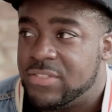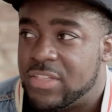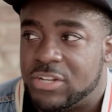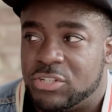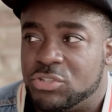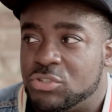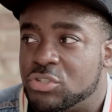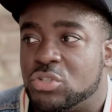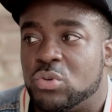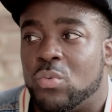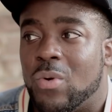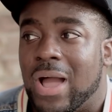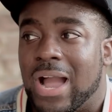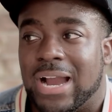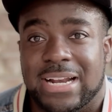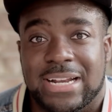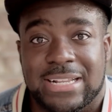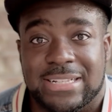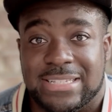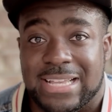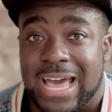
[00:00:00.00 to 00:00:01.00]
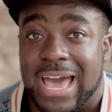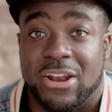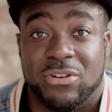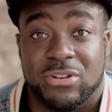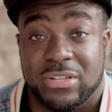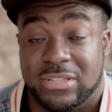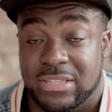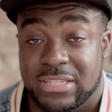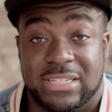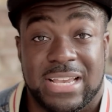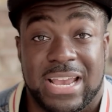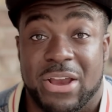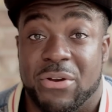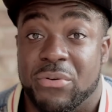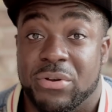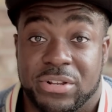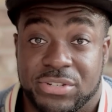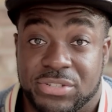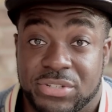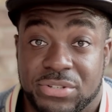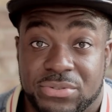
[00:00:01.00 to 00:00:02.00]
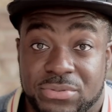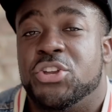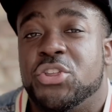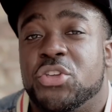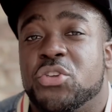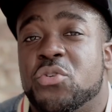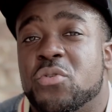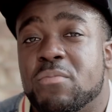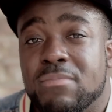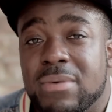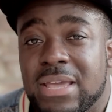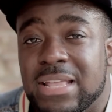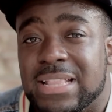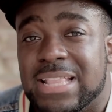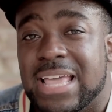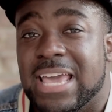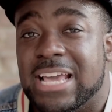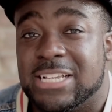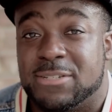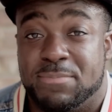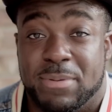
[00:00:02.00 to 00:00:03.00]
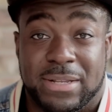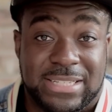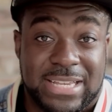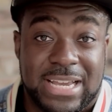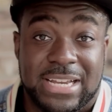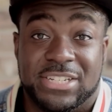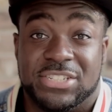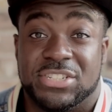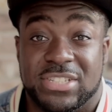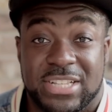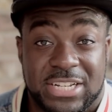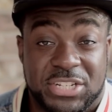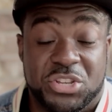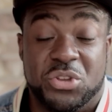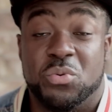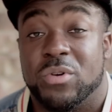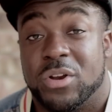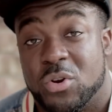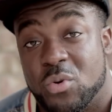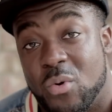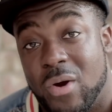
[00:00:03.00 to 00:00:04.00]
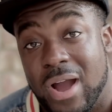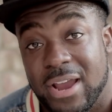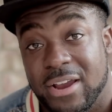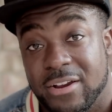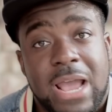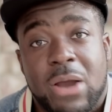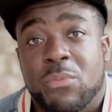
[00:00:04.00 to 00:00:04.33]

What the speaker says: that you're just rocking the title in this area too? Do you meet the expectations that you require?